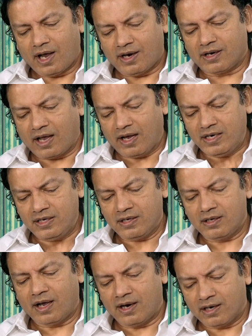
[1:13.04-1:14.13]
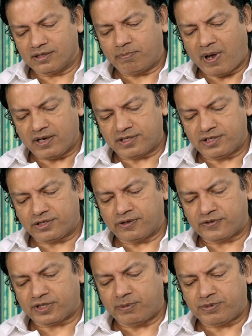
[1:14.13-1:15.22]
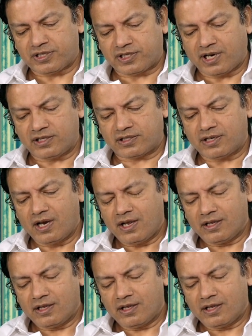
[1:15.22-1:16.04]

And again, another passage of scripture says,